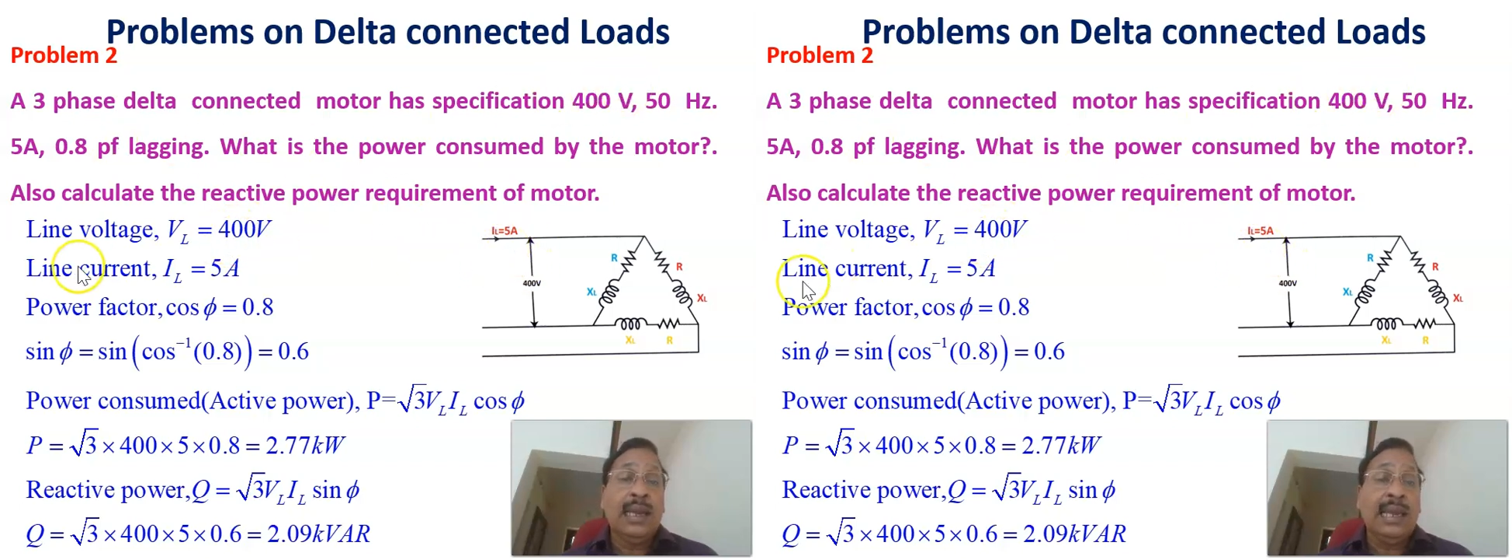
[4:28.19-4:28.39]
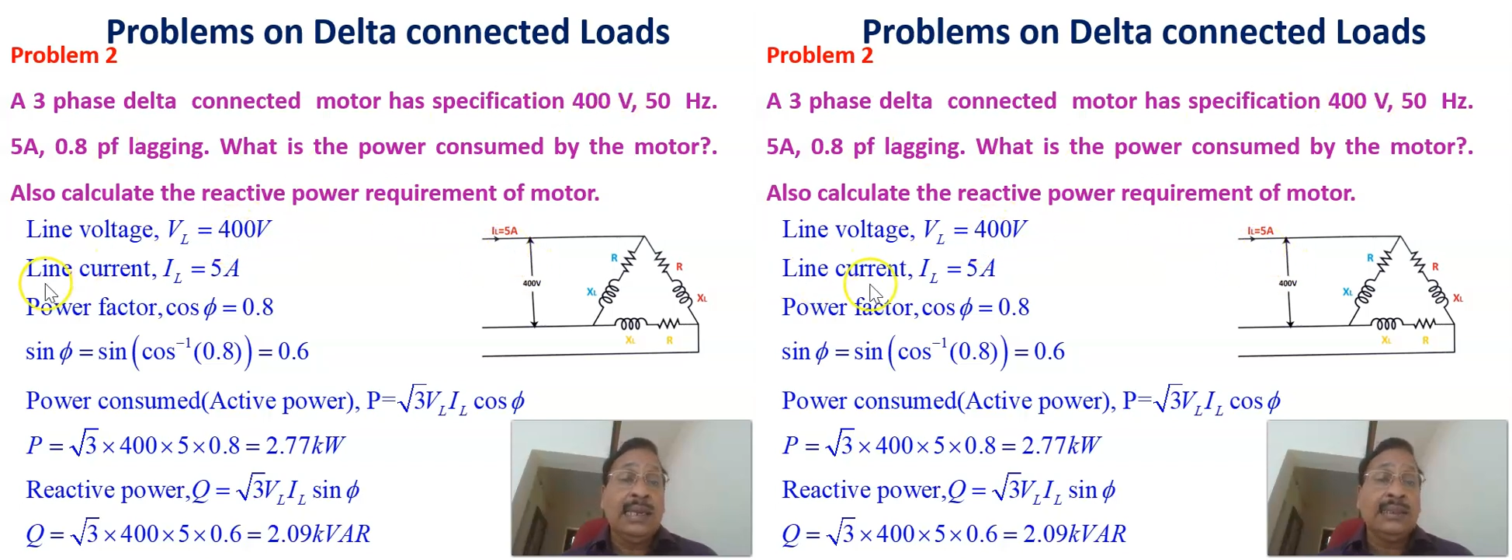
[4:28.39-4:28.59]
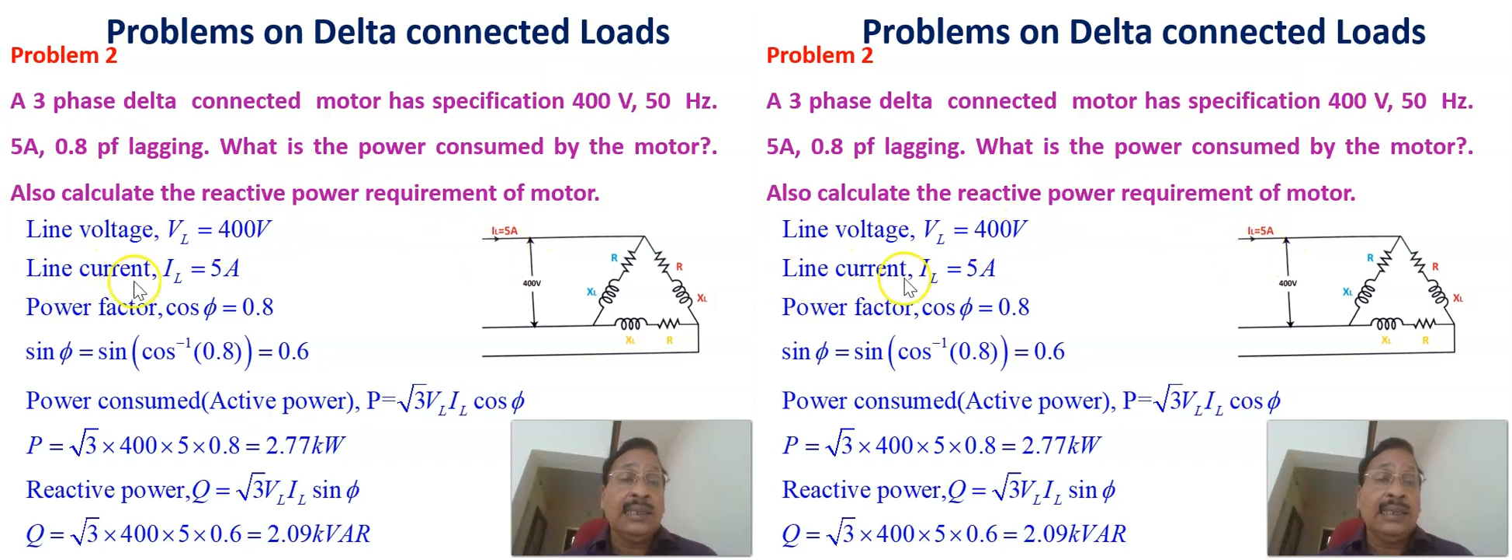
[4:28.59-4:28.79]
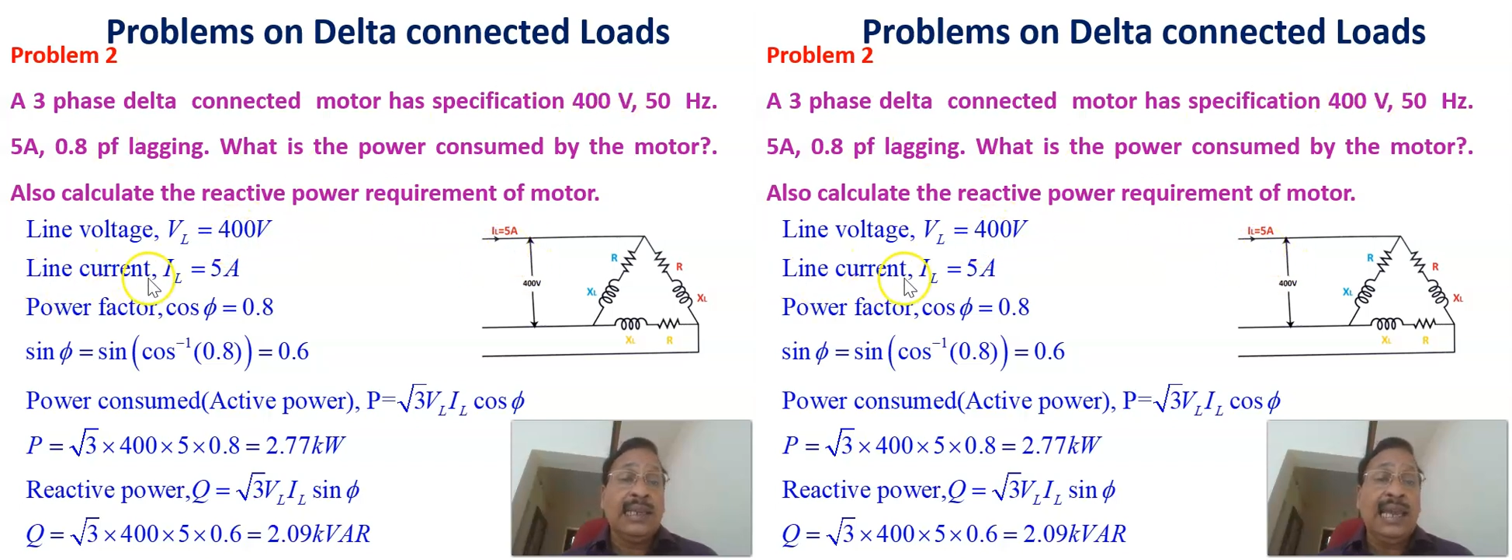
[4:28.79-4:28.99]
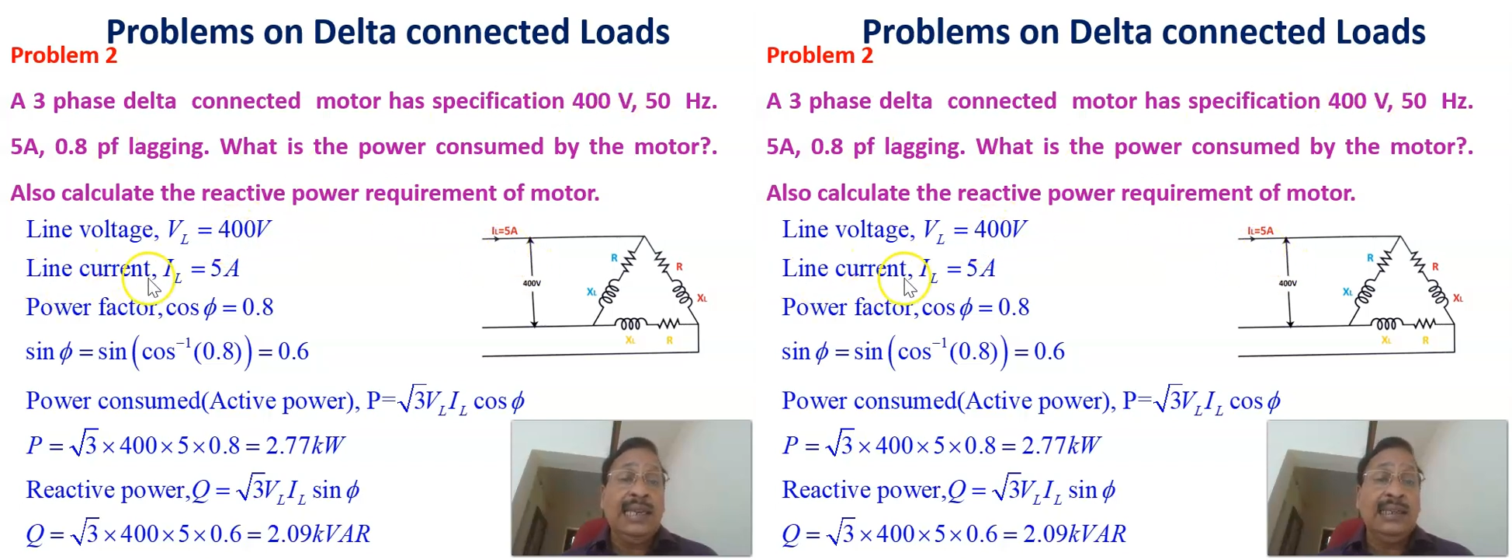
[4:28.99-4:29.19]
and the
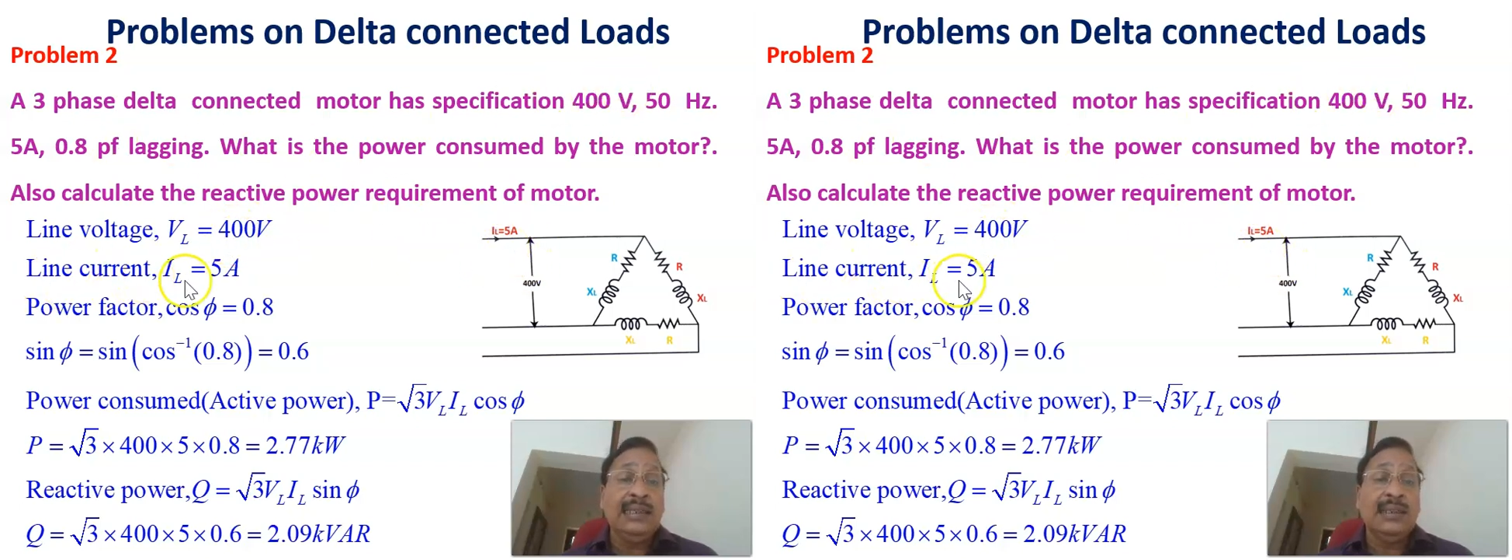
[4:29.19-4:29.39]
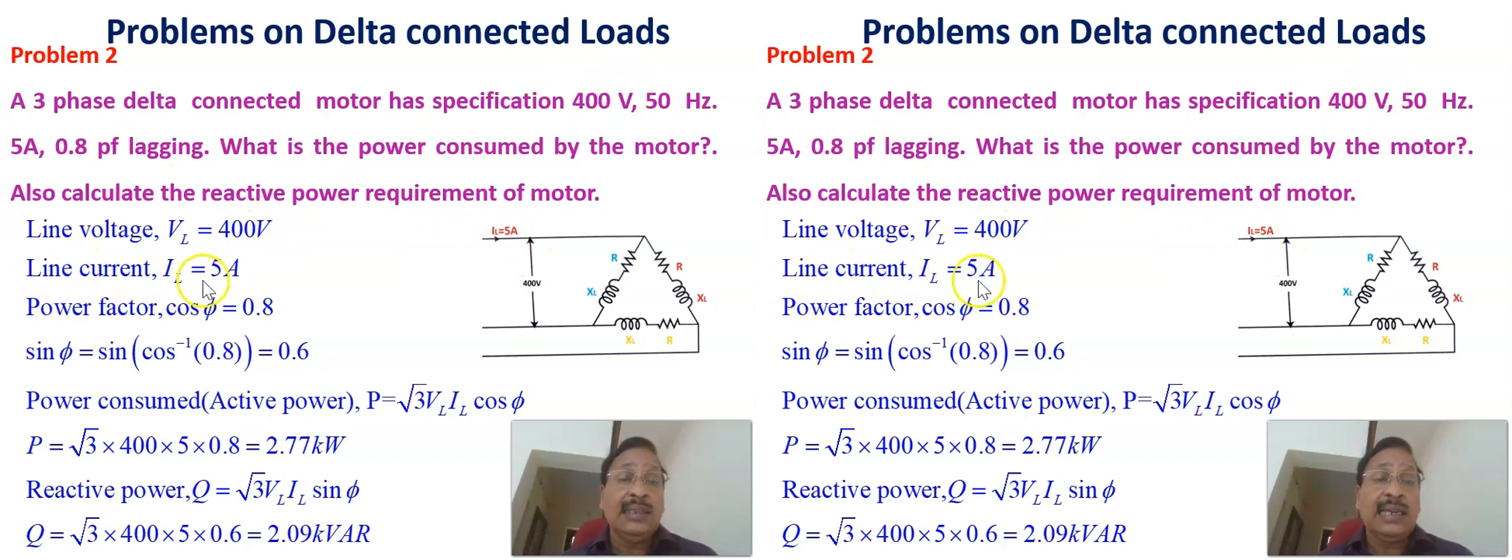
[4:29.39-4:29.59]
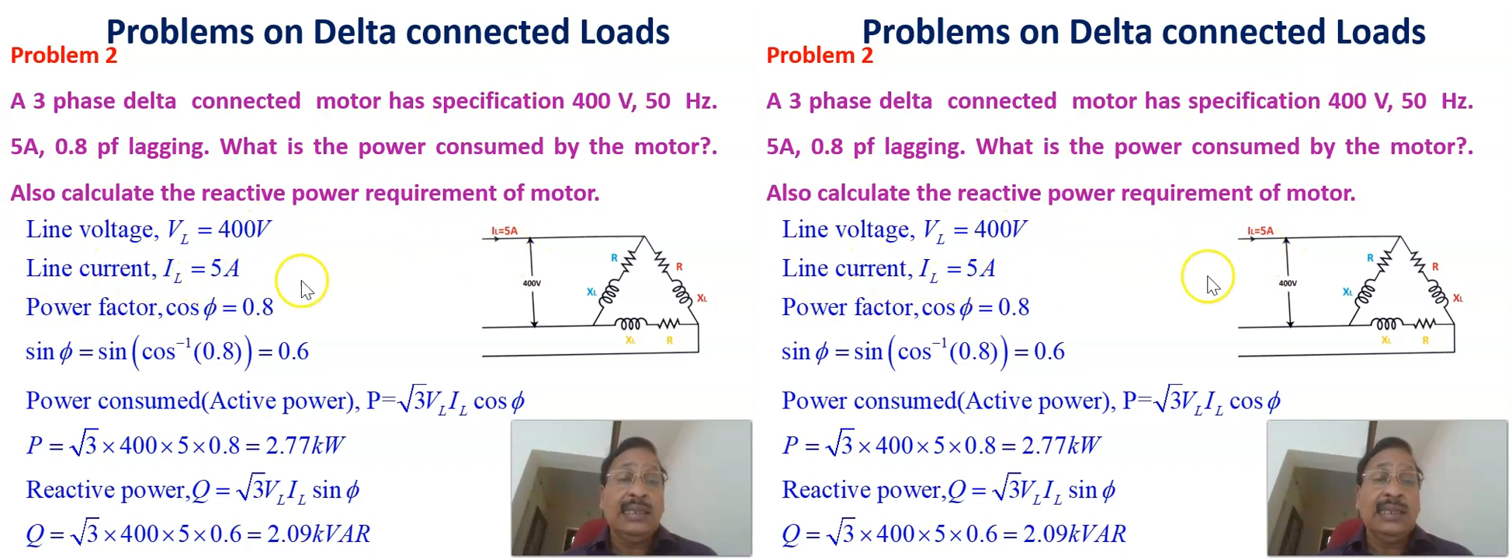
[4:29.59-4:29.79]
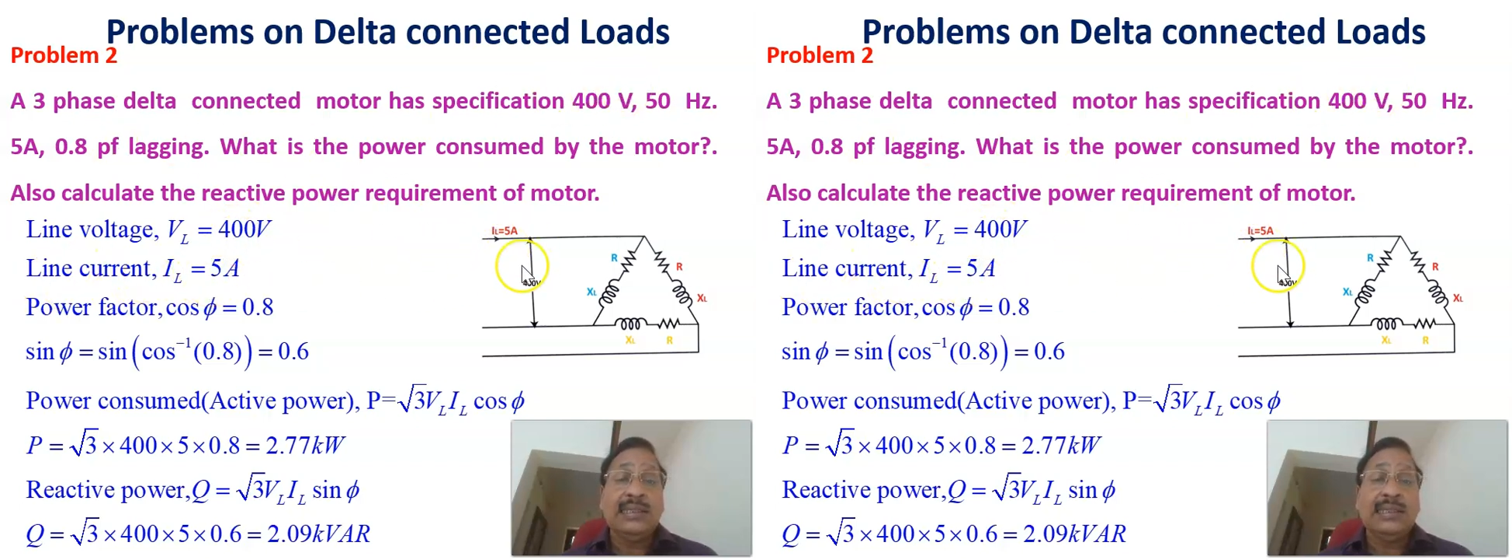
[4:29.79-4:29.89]
line current